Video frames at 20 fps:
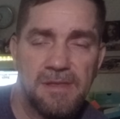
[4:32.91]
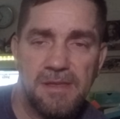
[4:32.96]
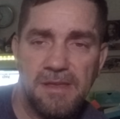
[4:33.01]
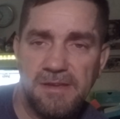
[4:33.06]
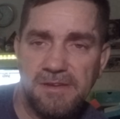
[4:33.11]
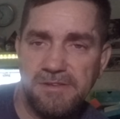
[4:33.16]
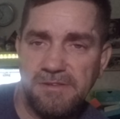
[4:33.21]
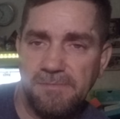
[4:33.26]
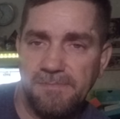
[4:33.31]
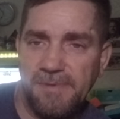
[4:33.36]

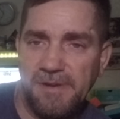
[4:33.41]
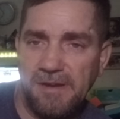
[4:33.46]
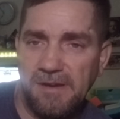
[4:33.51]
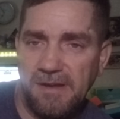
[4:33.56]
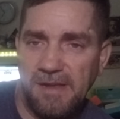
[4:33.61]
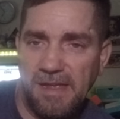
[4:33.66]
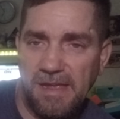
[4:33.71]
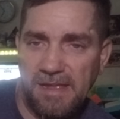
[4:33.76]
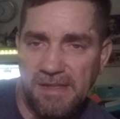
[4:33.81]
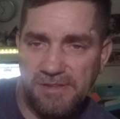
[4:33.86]
extra pair
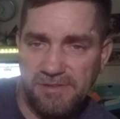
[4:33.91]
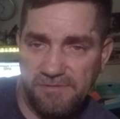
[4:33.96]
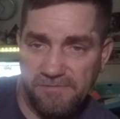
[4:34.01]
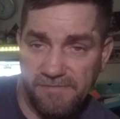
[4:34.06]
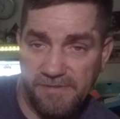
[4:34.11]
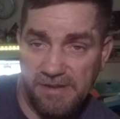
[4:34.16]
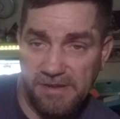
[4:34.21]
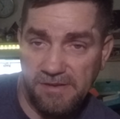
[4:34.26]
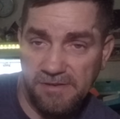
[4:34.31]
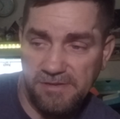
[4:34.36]
of hands or
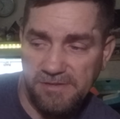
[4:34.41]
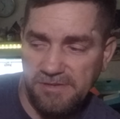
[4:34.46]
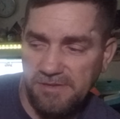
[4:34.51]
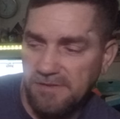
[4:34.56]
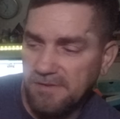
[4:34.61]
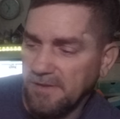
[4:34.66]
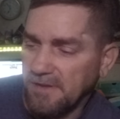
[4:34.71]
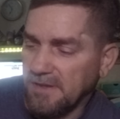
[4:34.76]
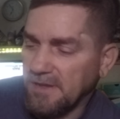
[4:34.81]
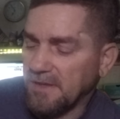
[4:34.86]
fingers
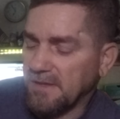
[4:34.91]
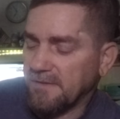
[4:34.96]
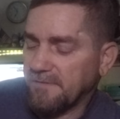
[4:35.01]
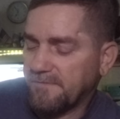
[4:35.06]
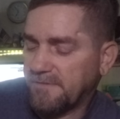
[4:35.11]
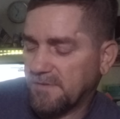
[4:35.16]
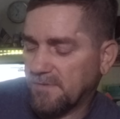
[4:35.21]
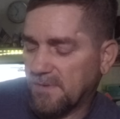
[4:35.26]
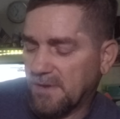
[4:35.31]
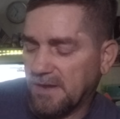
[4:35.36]

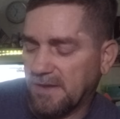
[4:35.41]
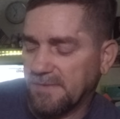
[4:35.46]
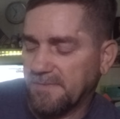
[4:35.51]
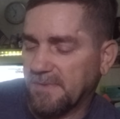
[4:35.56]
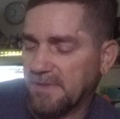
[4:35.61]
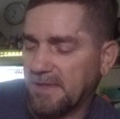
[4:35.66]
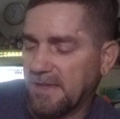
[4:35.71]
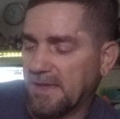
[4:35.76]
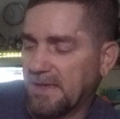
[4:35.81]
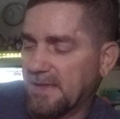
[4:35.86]
if you want
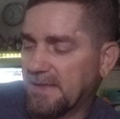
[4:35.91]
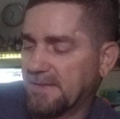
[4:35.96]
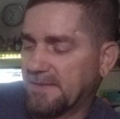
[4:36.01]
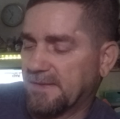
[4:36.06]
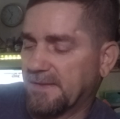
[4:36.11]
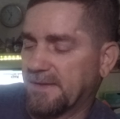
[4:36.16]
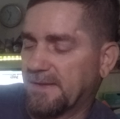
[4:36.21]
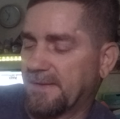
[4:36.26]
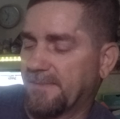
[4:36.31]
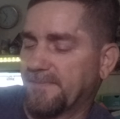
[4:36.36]

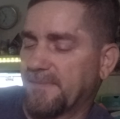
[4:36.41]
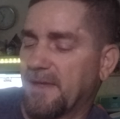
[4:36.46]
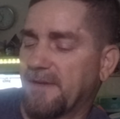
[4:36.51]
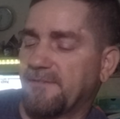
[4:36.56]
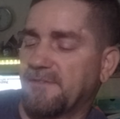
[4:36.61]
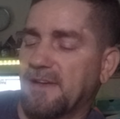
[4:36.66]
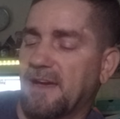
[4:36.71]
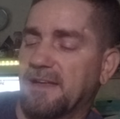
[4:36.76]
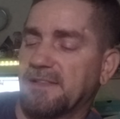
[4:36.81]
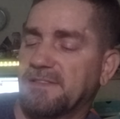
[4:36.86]
and uh,
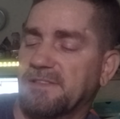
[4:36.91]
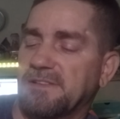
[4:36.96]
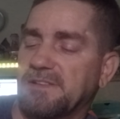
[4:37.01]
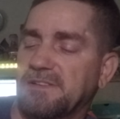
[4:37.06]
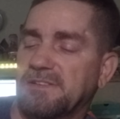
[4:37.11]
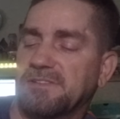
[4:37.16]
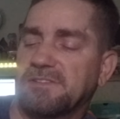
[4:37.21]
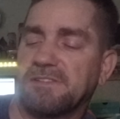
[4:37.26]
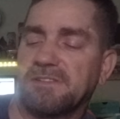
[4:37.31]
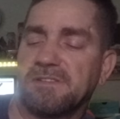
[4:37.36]
I've got
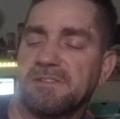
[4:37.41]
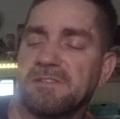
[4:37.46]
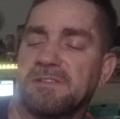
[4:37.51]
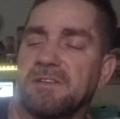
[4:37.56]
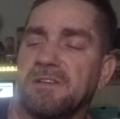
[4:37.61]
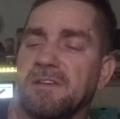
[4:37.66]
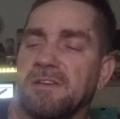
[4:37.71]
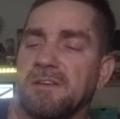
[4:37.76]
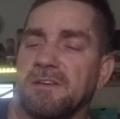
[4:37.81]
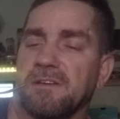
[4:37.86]
these in
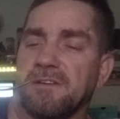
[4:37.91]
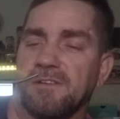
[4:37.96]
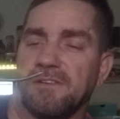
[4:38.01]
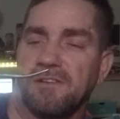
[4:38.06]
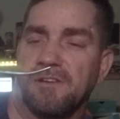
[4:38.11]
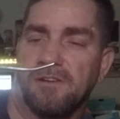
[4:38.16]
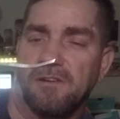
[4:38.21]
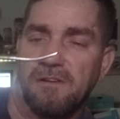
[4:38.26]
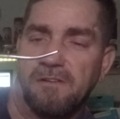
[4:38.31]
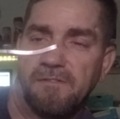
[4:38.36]

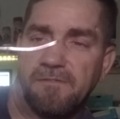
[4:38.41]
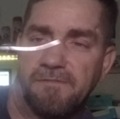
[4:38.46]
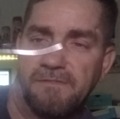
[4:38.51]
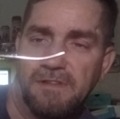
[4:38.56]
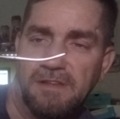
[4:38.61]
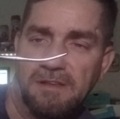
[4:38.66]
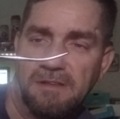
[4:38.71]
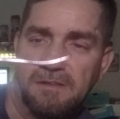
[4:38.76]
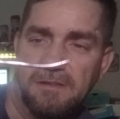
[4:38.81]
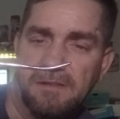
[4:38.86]

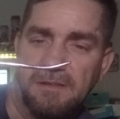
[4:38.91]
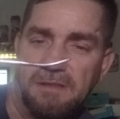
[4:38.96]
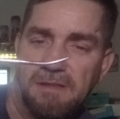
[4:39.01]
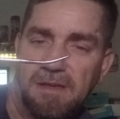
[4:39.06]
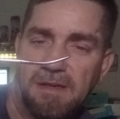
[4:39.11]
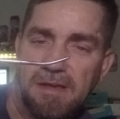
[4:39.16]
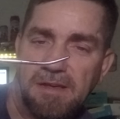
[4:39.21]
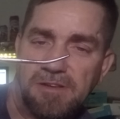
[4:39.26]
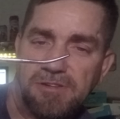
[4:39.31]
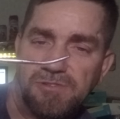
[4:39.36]
curved
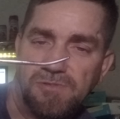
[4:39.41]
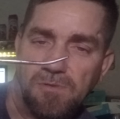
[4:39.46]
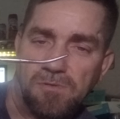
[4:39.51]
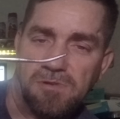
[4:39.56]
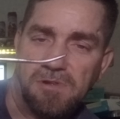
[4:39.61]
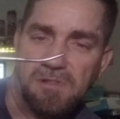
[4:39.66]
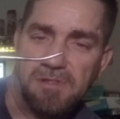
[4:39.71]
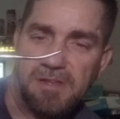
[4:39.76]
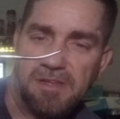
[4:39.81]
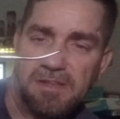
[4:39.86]
uh,
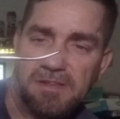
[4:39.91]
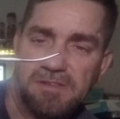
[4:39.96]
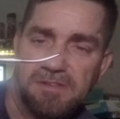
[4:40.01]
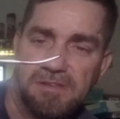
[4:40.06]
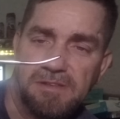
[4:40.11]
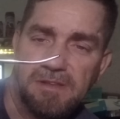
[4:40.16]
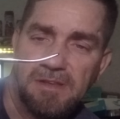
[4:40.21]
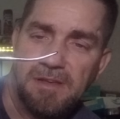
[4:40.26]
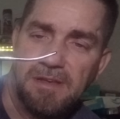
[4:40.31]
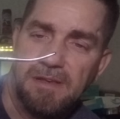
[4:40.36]
shorter
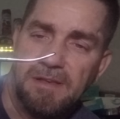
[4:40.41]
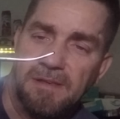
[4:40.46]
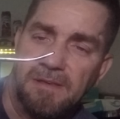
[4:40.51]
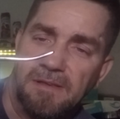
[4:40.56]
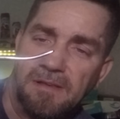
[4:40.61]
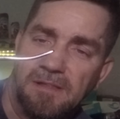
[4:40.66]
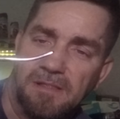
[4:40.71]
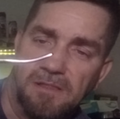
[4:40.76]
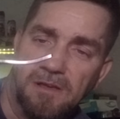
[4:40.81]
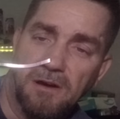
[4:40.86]
lengths
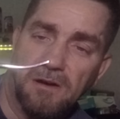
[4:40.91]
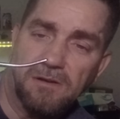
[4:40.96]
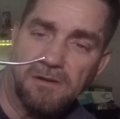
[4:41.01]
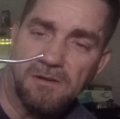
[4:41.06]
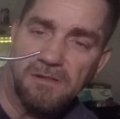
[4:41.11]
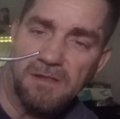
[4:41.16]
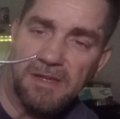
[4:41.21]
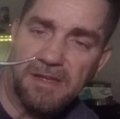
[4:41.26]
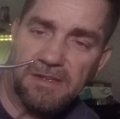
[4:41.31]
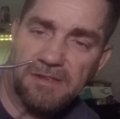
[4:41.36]

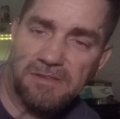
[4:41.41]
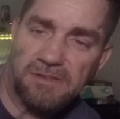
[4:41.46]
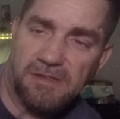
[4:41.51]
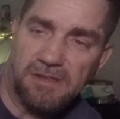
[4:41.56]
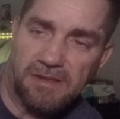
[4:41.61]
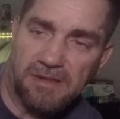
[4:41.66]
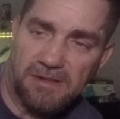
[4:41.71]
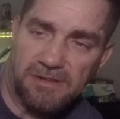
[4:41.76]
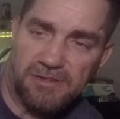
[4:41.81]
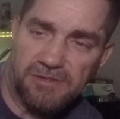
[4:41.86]
longer lengths
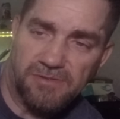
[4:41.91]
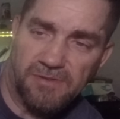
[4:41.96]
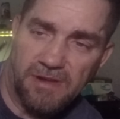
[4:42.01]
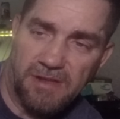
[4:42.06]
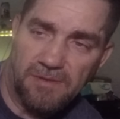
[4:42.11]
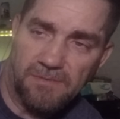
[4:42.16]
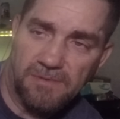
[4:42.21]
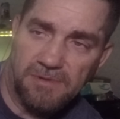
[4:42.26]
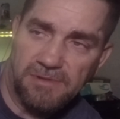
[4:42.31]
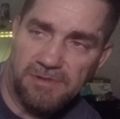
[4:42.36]
I got
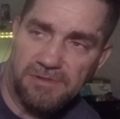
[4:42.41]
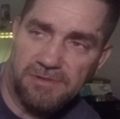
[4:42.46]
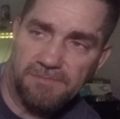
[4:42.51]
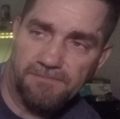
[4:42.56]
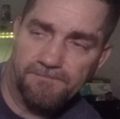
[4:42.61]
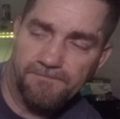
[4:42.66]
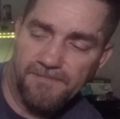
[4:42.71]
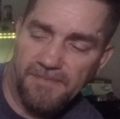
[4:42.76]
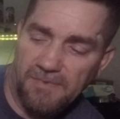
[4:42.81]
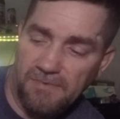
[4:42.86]
straight ones
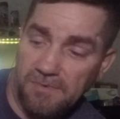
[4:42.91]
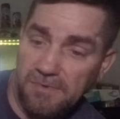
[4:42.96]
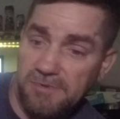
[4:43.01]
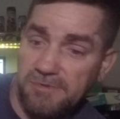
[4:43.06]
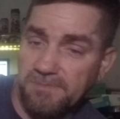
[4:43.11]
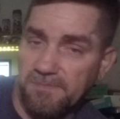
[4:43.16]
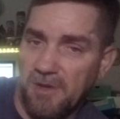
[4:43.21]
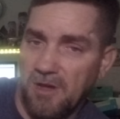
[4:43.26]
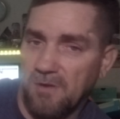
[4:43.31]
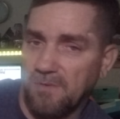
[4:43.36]
real
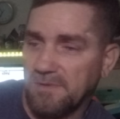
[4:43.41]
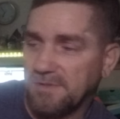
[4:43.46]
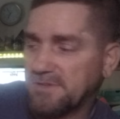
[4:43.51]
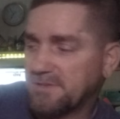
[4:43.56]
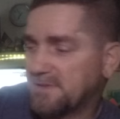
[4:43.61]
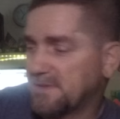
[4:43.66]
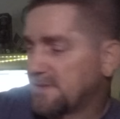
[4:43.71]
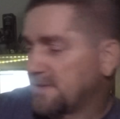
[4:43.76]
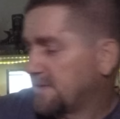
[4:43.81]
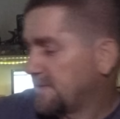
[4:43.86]
small
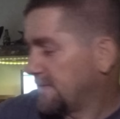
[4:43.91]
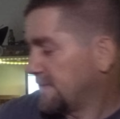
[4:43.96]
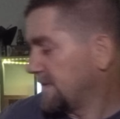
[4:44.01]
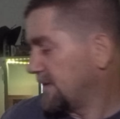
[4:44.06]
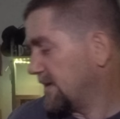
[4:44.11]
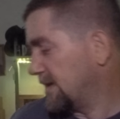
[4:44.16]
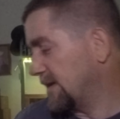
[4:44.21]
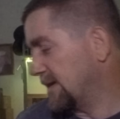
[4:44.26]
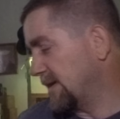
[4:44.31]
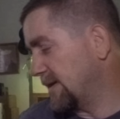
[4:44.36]
ones
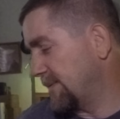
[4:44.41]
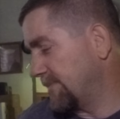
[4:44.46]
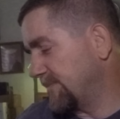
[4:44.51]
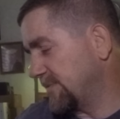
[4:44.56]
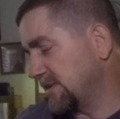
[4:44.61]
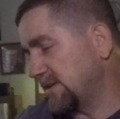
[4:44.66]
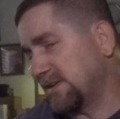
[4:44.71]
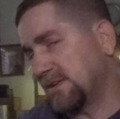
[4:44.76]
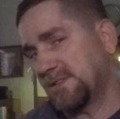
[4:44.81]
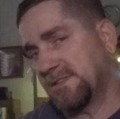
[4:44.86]
um,
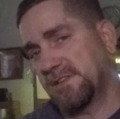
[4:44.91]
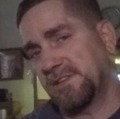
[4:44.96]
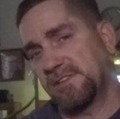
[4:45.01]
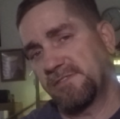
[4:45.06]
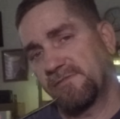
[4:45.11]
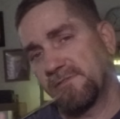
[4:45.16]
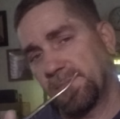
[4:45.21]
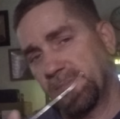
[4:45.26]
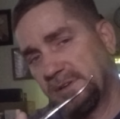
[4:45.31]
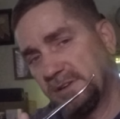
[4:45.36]
you can get these
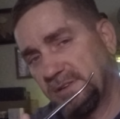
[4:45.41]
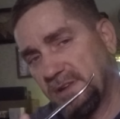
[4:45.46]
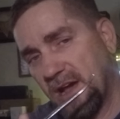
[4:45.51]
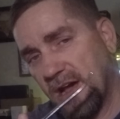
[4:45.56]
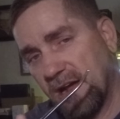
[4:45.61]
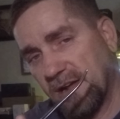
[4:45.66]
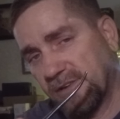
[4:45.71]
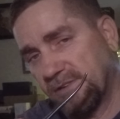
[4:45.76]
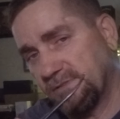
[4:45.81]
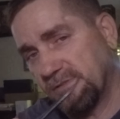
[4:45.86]
from your
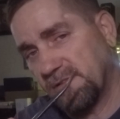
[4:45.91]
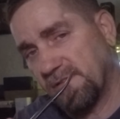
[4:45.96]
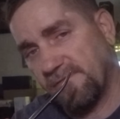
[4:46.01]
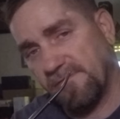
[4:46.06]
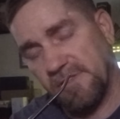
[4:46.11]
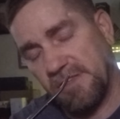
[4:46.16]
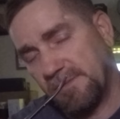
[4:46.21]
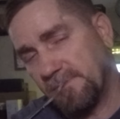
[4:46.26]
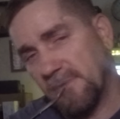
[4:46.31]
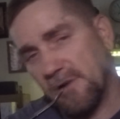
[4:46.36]
doctor or
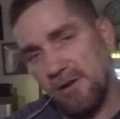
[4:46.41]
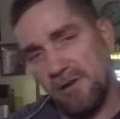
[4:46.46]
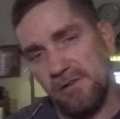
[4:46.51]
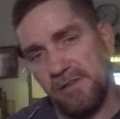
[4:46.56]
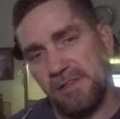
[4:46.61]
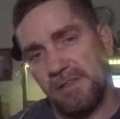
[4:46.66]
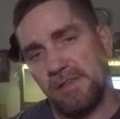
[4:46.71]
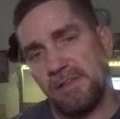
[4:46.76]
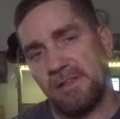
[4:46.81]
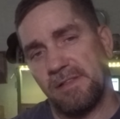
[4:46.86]
flea
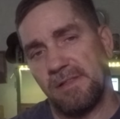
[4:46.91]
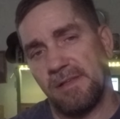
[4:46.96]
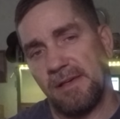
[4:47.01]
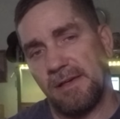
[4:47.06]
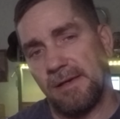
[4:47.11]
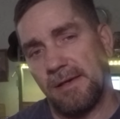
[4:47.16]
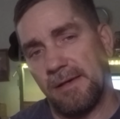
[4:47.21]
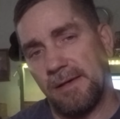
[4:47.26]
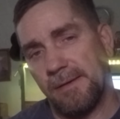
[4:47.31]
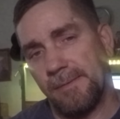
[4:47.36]
market,
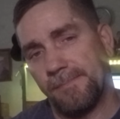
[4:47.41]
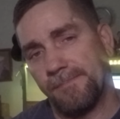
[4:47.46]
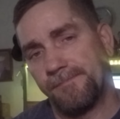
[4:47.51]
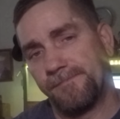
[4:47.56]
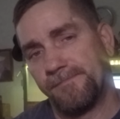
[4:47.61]
um,